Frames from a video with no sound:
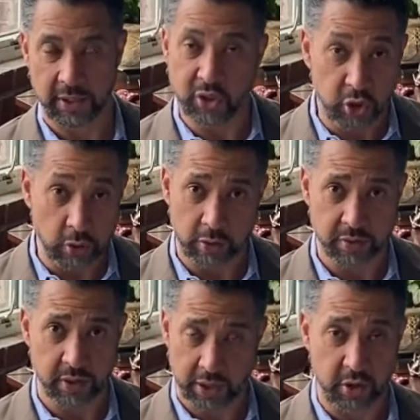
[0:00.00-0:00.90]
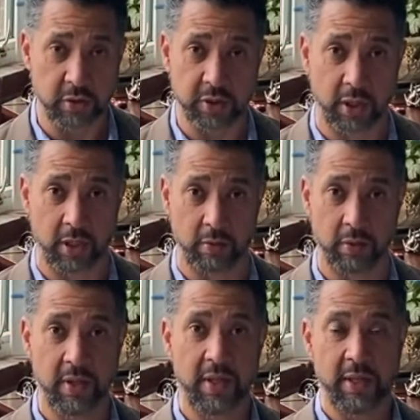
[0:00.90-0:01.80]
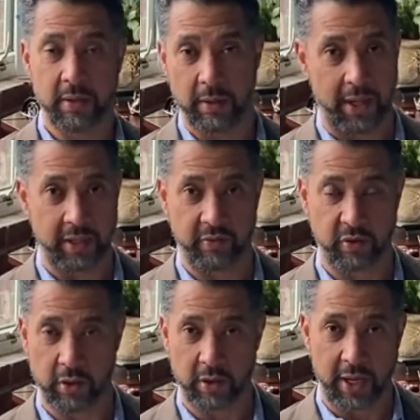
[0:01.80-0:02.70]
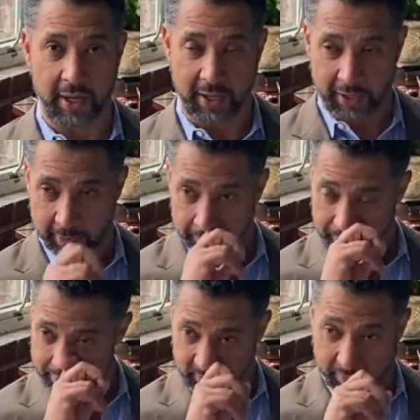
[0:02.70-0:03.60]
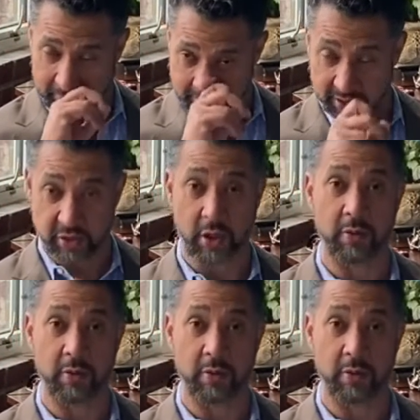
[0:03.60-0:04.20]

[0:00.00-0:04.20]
It's yours and yours alone. And if you're a business